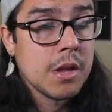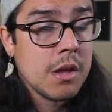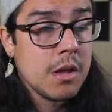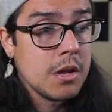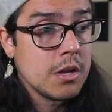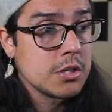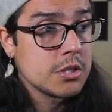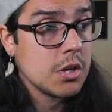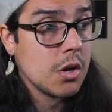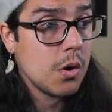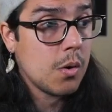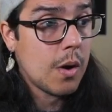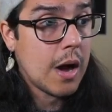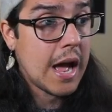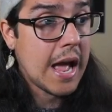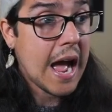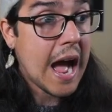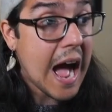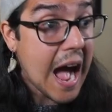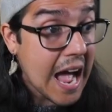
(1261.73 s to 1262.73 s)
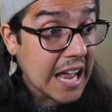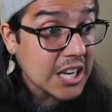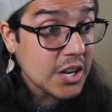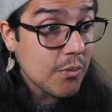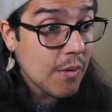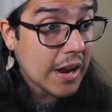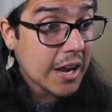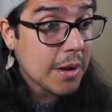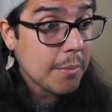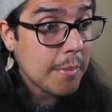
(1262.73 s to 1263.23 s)
So I highly
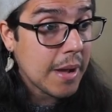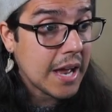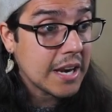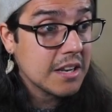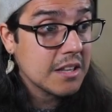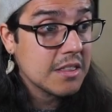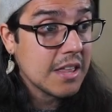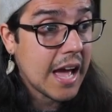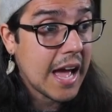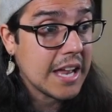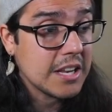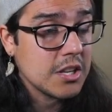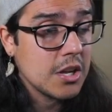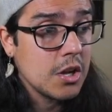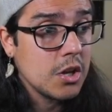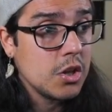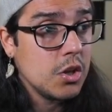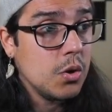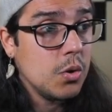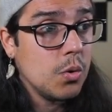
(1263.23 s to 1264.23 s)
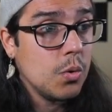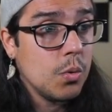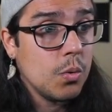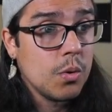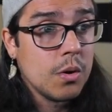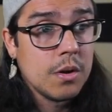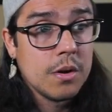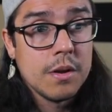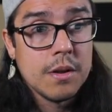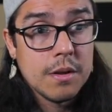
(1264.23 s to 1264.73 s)
recommend that
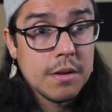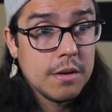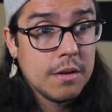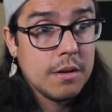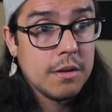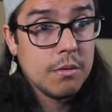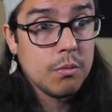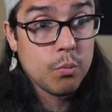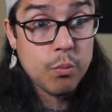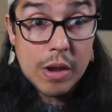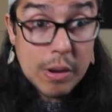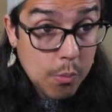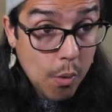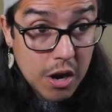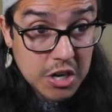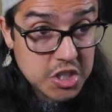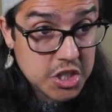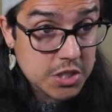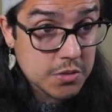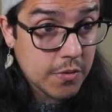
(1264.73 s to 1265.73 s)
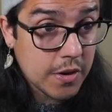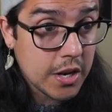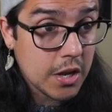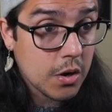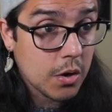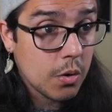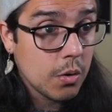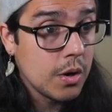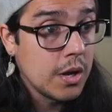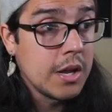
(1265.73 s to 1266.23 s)
you rewatch this
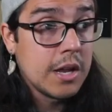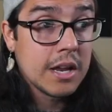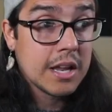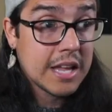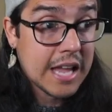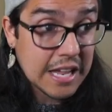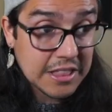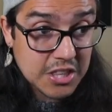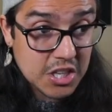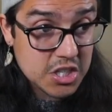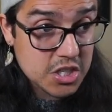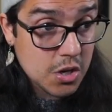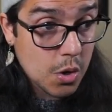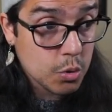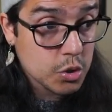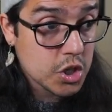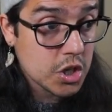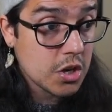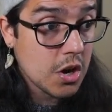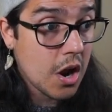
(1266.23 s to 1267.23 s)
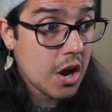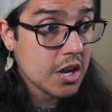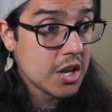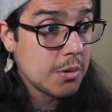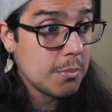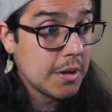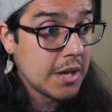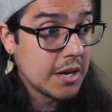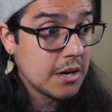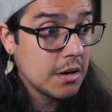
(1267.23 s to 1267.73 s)
video, get this Notion
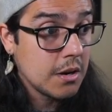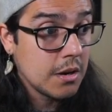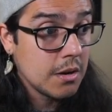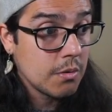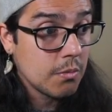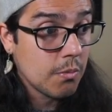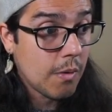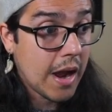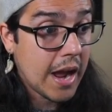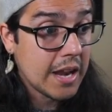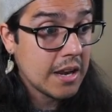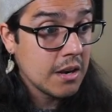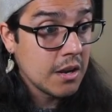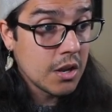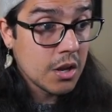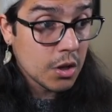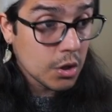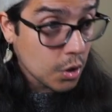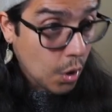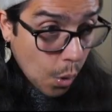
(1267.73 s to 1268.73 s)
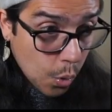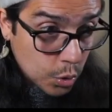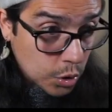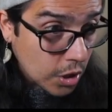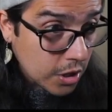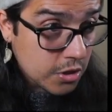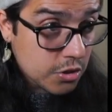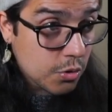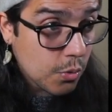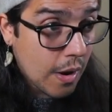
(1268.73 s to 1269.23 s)
document, right? Go
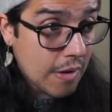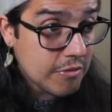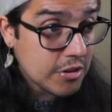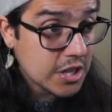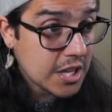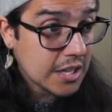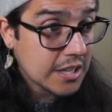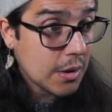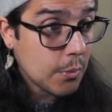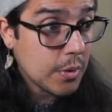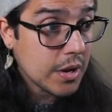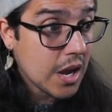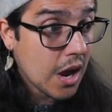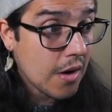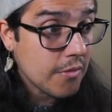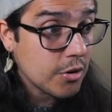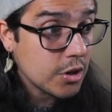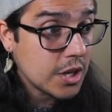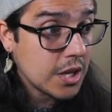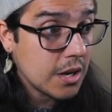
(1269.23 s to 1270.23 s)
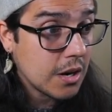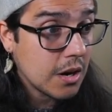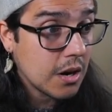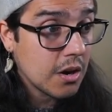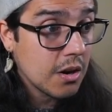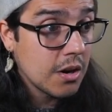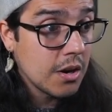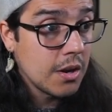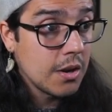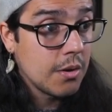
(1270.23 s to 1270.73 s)
look through everything that we covered here.
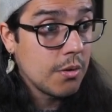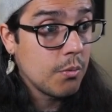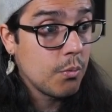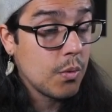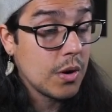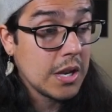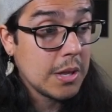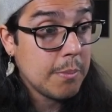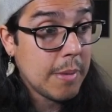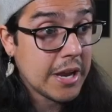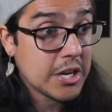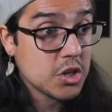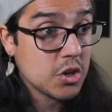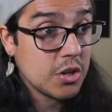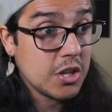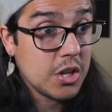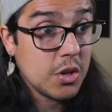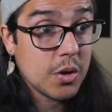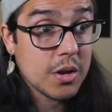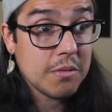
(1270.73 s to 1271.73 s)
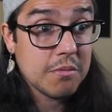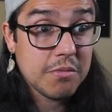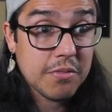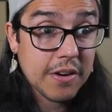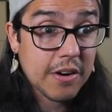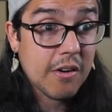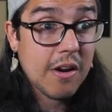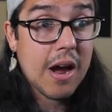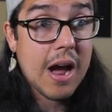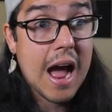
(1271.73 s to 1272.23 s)
Really make sure that you can
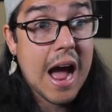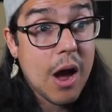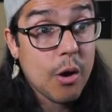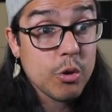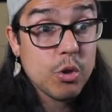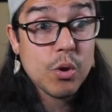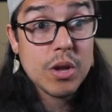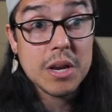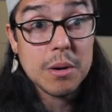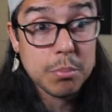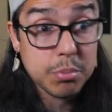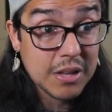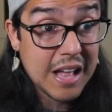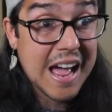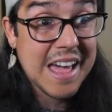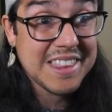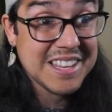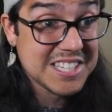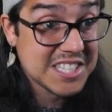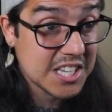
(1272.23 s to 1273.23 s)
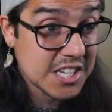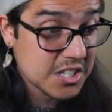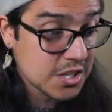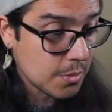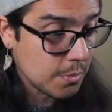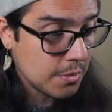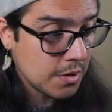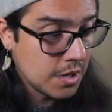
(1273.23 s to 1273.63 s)
figure out how you can apply this system